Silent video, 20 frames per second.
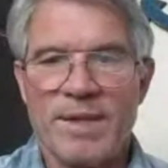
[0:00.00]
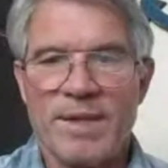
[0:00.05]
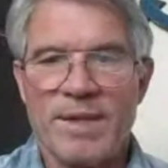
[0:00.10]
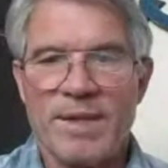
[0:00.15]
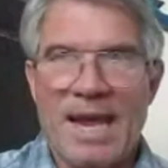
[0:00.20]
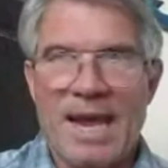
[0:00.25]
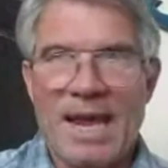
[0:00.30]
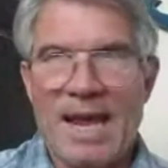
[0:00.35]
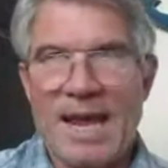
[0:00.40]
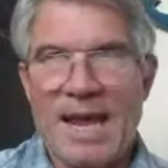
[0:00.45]

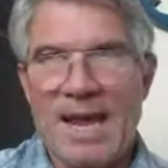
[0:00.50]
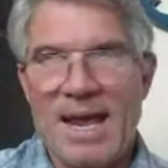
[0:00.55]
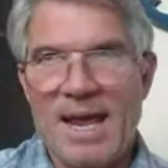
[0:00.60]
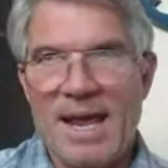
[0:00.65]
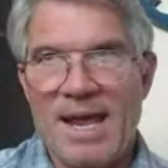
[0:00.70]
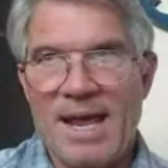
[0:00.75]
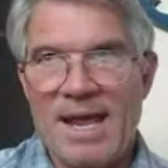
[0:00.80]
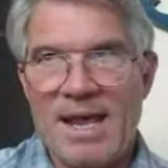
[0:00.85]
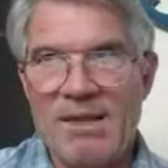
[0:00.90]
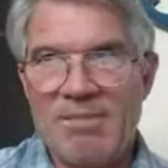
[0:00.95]

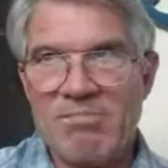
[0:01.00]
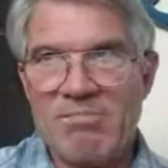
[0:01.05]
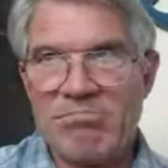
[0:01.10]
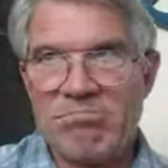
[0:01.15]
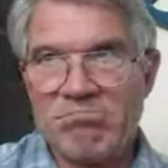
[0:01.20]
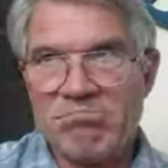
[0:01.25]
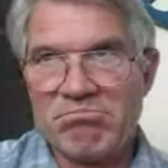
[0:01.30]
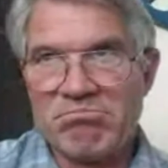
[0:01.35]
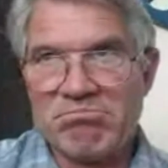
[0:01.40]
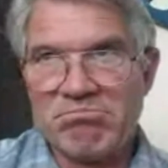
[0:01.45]
And
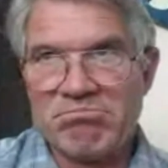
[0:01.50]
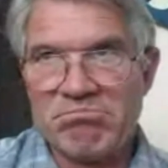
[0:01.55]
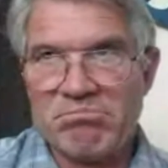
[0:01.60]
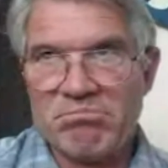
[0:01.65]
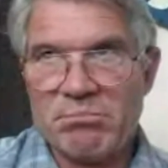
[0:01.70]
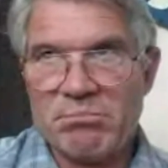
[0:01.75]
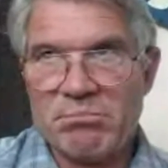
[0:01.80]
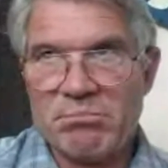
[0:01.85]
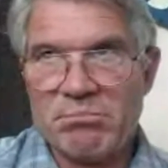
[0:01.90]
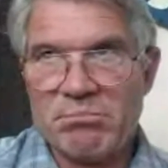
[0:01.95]

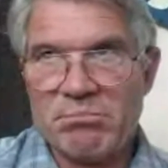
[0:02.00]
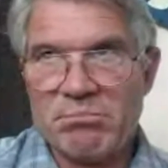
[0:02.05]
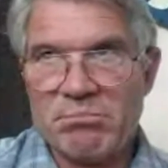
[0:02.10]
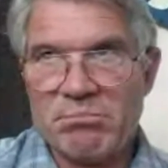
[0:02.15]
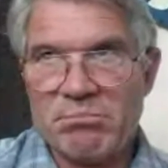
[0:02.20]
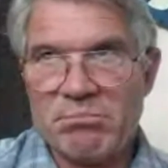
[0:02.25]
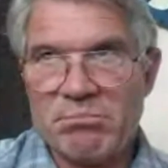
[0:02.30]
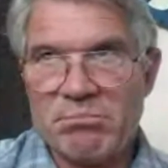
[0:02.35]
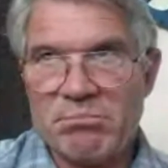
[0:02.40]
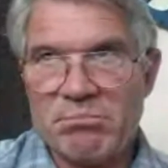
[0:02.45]
that
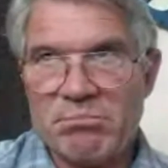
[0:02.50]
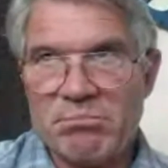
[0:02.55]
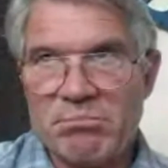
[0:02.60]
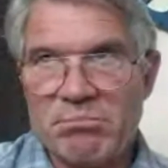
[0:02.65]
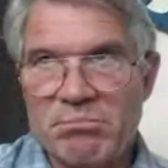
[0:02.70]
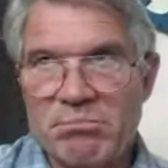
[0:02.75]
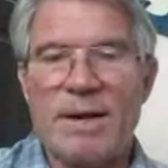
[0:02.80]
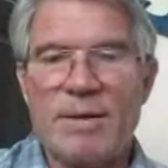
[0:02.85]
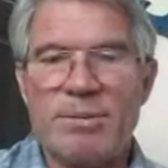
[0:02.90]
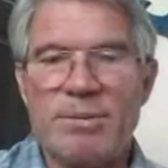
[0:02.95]

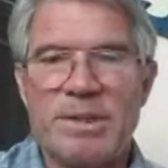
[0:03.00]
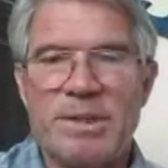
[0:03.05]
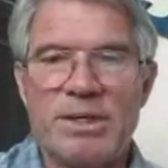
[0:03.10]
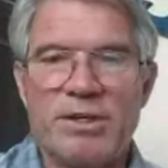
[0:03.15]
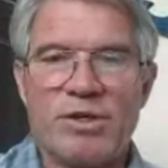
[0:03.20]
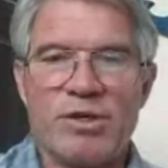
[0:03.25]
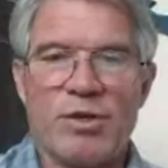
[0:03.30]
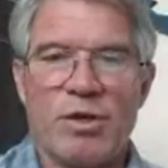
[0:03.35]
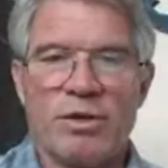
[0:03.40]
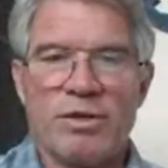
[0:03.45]
would be a
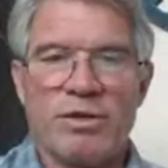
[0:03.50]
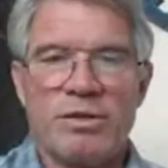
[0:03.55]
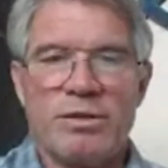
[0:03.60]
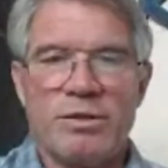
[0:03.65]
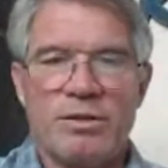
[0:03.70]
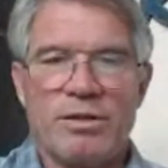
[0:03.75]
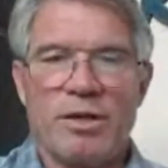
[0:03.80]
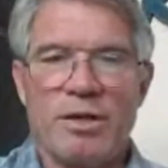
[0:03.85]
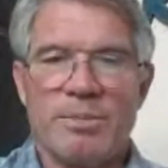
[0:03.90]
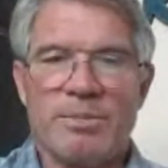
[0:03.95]
short
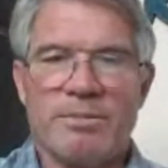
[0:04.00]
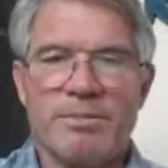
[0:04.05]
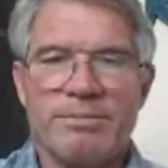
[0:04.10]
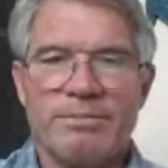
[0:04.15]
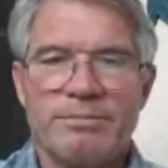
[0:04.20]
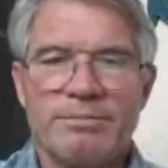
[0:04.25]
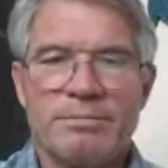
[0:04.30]
term.